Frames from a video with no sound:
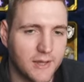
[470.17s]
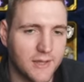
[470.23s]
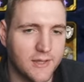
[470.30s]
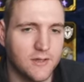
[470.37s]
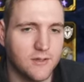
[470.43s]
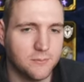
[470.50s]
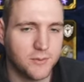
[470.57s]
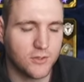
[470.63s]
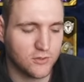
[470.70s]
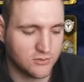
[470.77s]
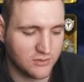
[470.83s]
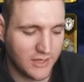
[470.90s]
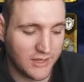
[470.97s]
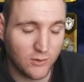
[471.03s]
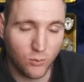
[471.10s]
player,
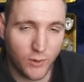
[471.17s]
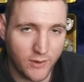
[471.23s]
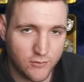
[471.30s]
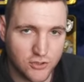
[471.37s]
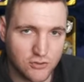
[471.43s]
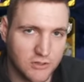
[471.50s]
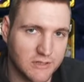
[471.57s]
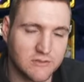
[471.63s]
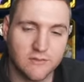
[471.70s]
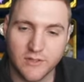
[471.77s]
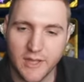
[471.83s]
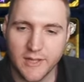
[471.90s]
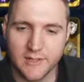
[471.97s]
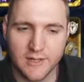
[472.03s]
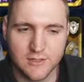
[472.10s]
because they're quite restrictive
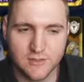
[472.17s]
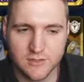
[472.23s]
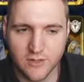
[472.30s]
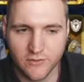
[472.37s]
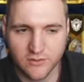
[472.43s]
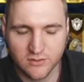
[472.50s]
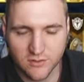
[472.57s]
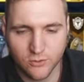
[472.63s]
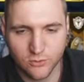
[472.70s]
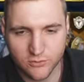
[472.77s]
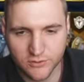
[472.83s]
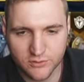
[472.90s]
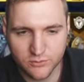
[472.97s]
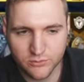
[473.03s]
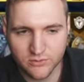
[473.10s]
getting legendary skill
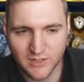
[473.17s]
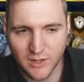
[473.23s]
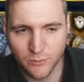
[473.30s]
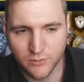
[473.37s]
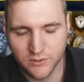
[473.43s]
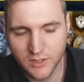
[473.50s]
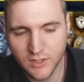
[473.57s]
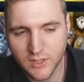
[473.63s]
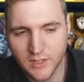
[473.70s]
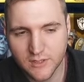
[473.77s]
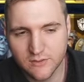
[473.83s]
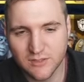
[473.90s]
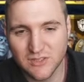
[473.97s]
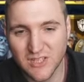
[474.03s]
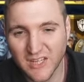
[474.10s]
crystals, and I would
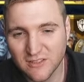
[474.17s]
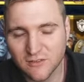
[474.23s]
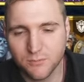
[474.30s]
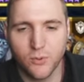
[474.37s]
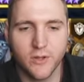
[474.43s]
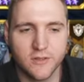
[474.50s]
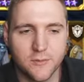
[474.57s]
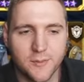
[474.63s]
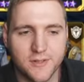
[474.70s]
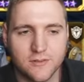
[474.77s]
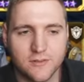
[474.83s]
suggest putting them